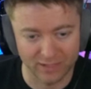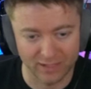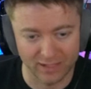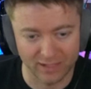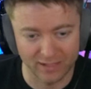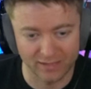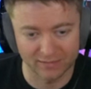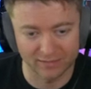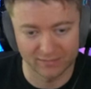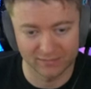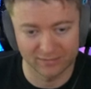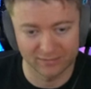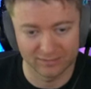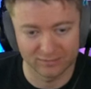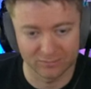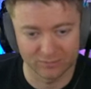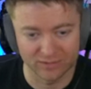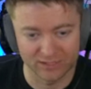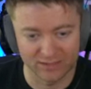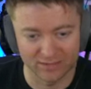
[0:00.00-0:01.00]
Okay,
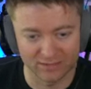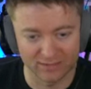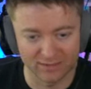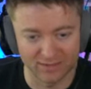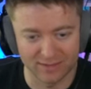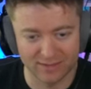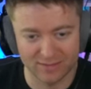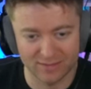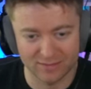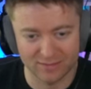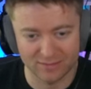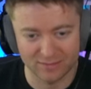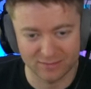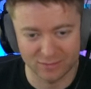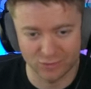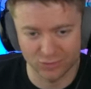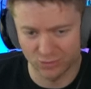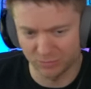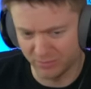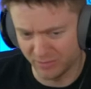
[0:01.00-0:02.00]
we'll take this.
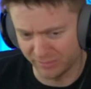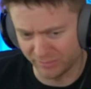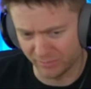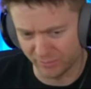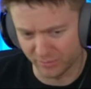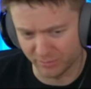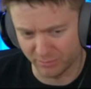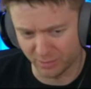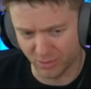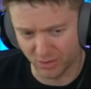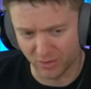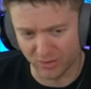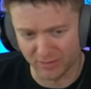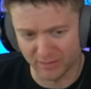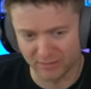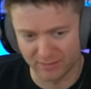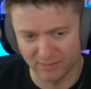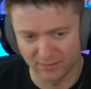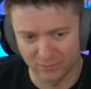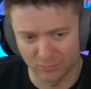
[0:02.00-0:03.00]
Should be a free
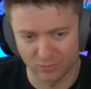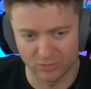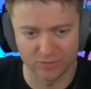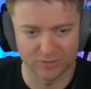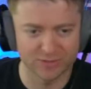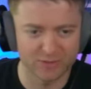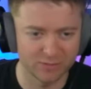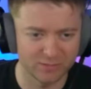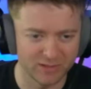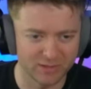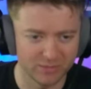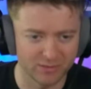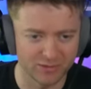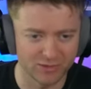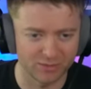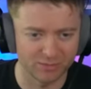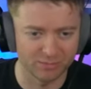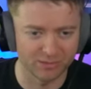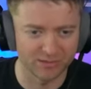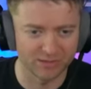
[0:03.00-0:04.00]
pawn. We're also maybe
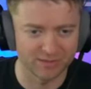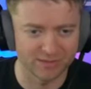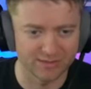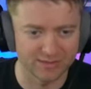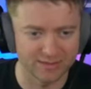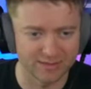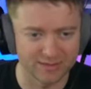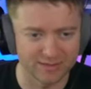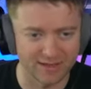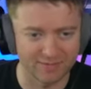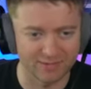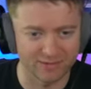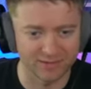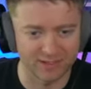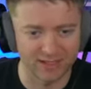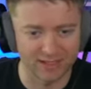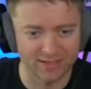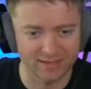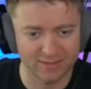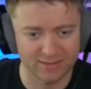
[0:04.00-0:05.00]
jumping to c7
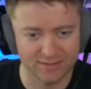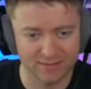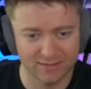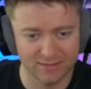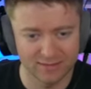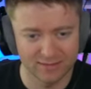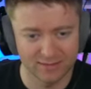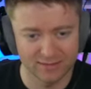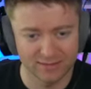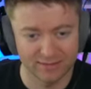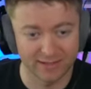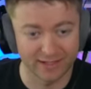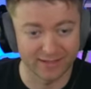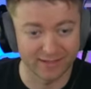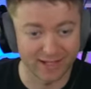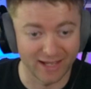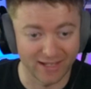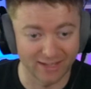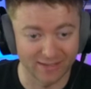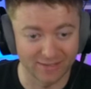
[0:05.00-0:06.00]
next.
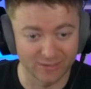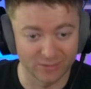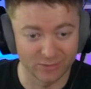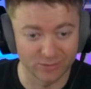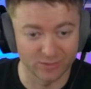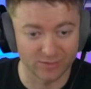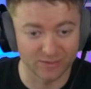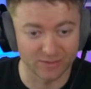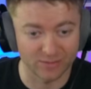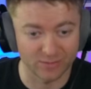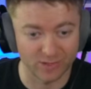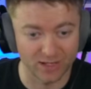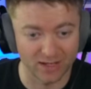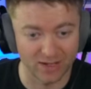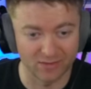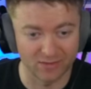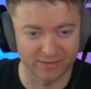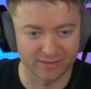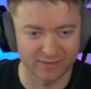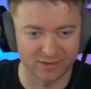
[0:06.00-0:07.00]
That knight is loose as
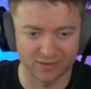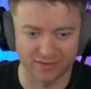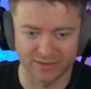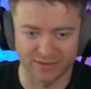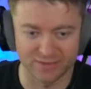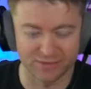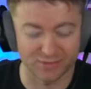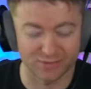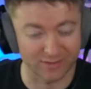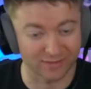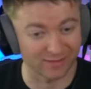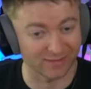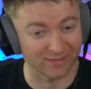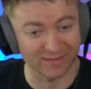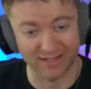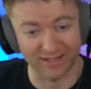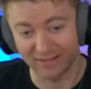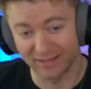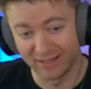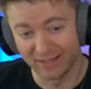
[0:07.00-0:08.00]
well, and oh, he's just going to
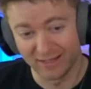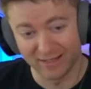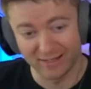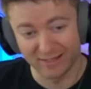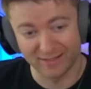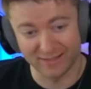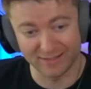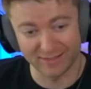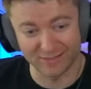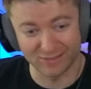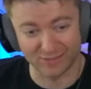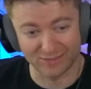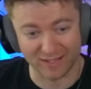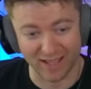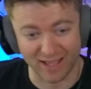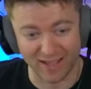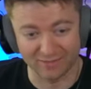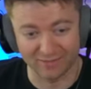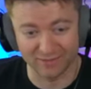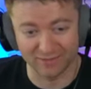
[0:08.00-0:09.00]
take. He's just
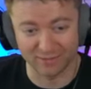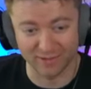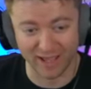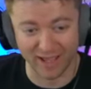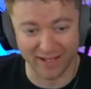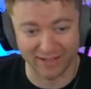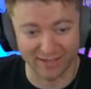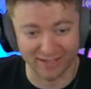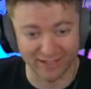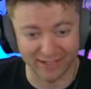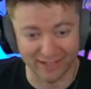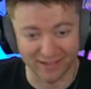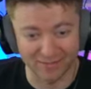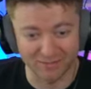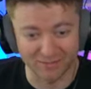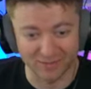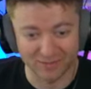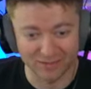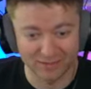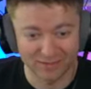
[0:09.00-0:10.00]
having a bad game.